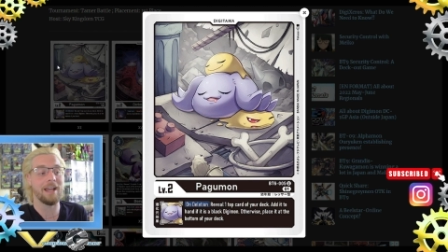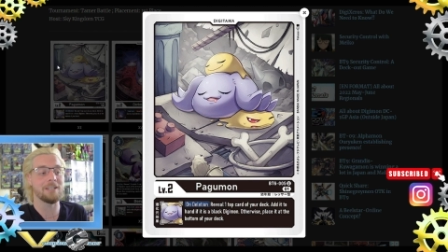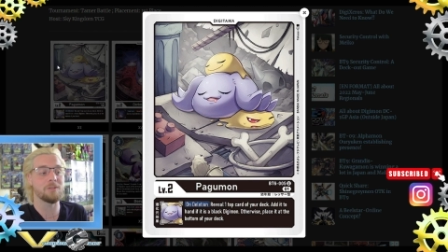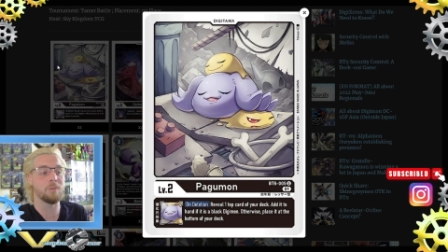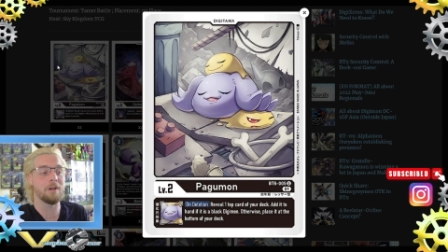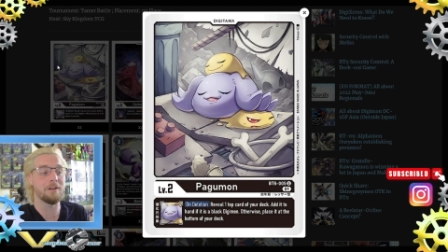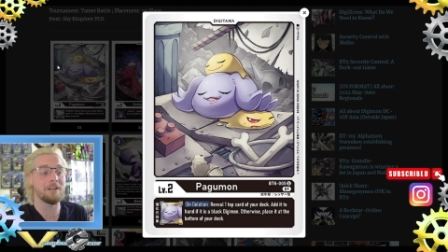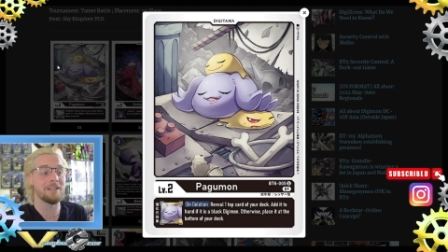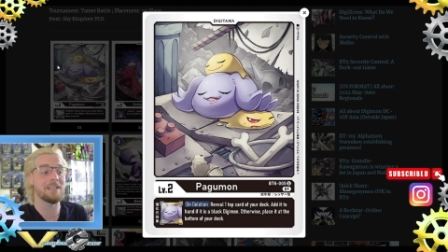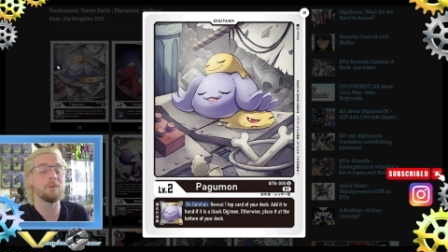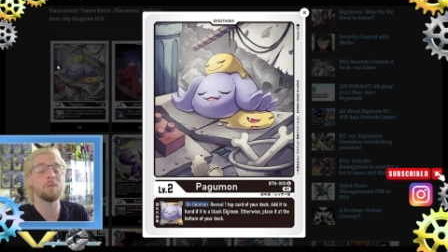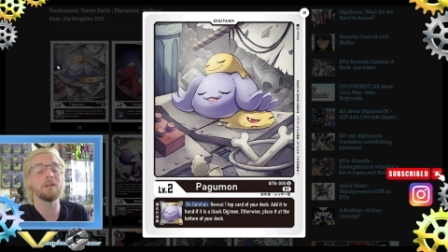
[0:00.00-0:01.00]
as well
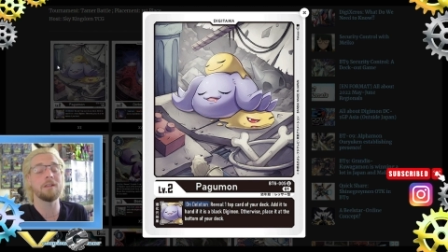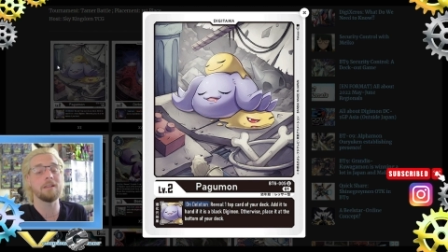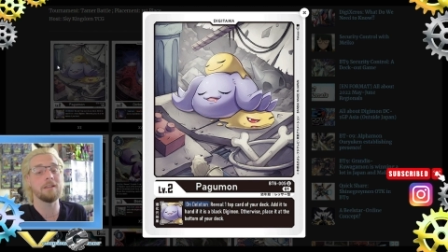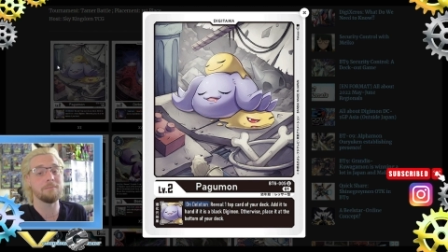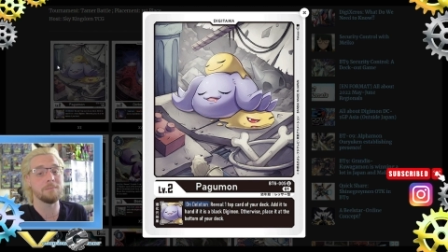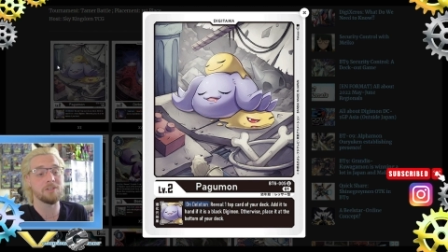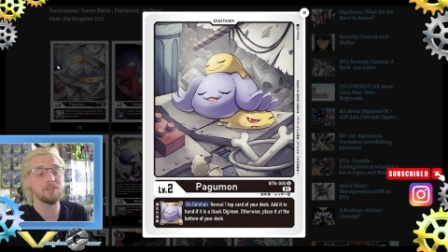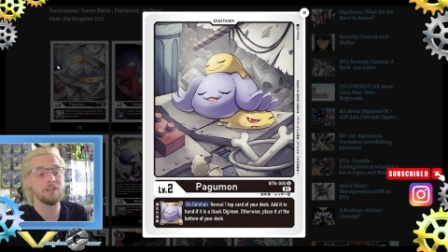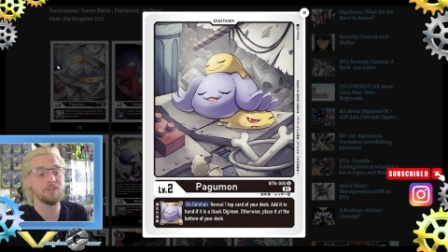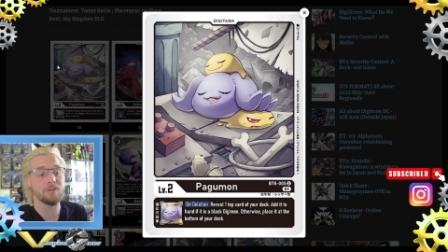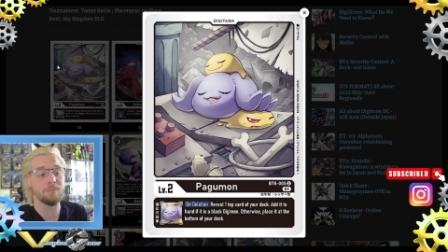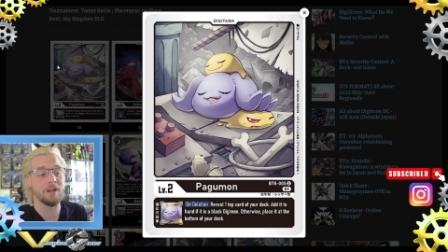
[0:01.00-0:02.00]
because I really love
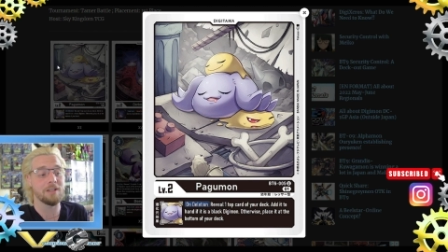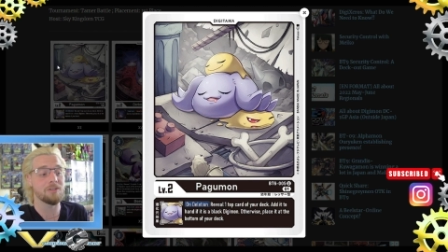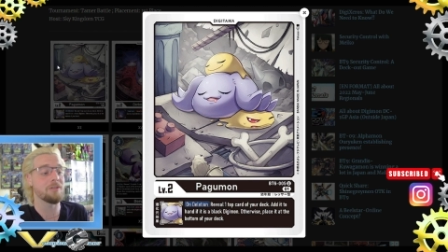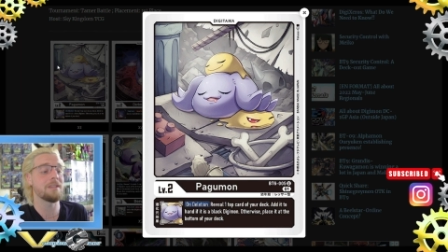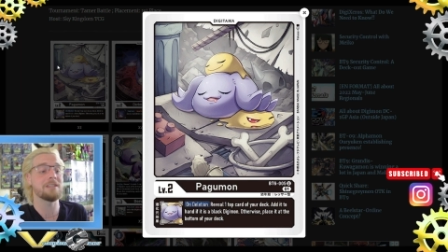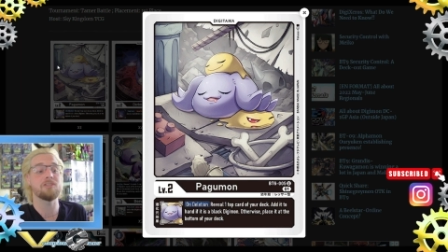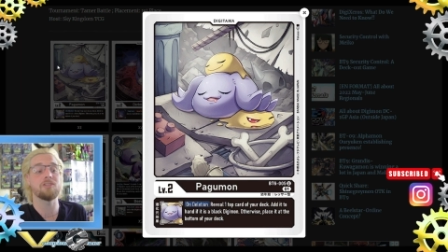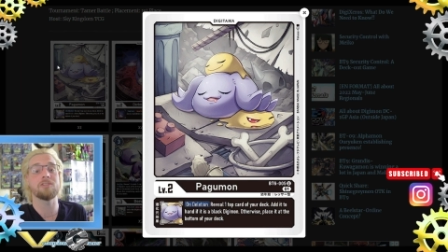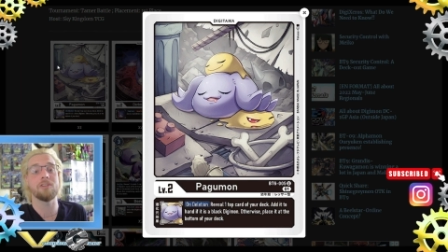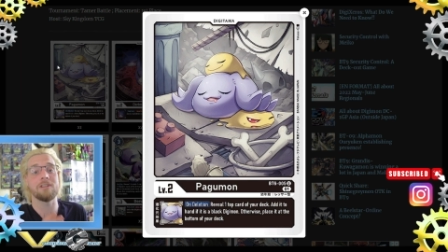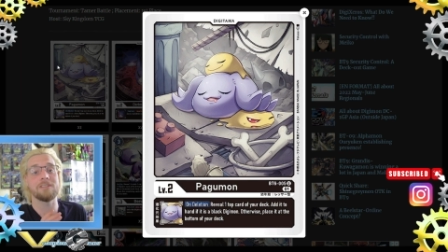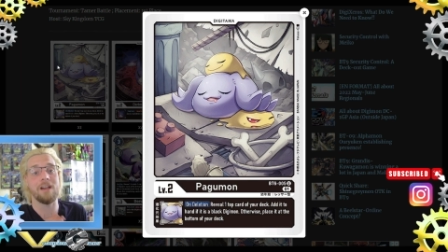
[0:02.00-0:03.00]
machinedramon, so this just
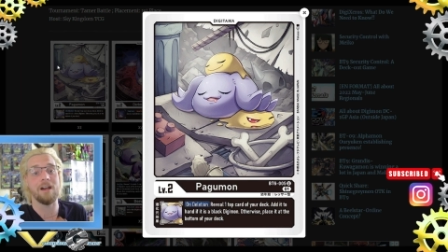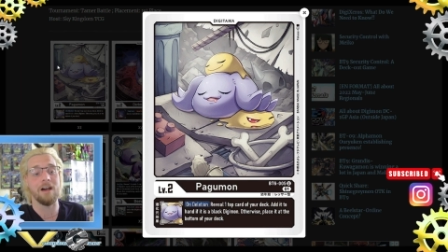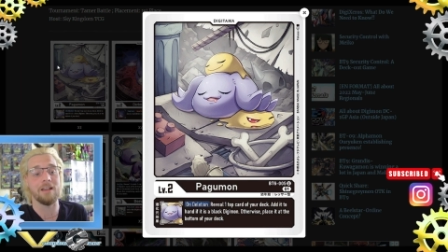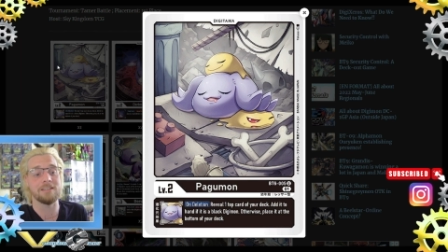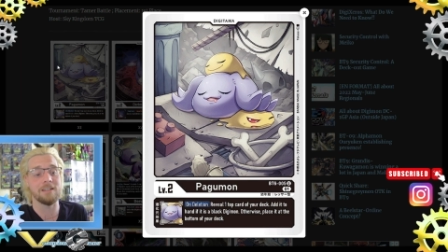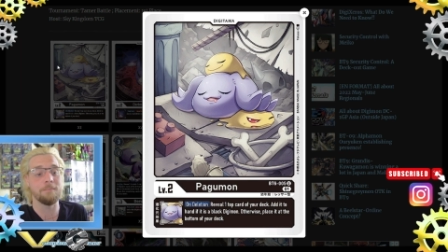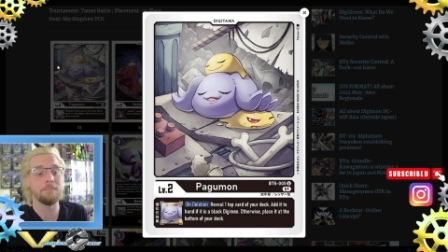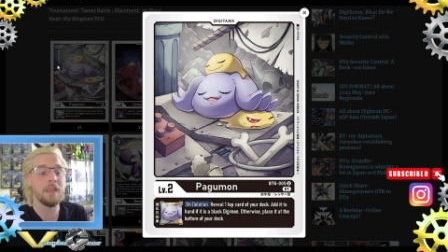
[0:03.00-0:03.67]
looks awesome.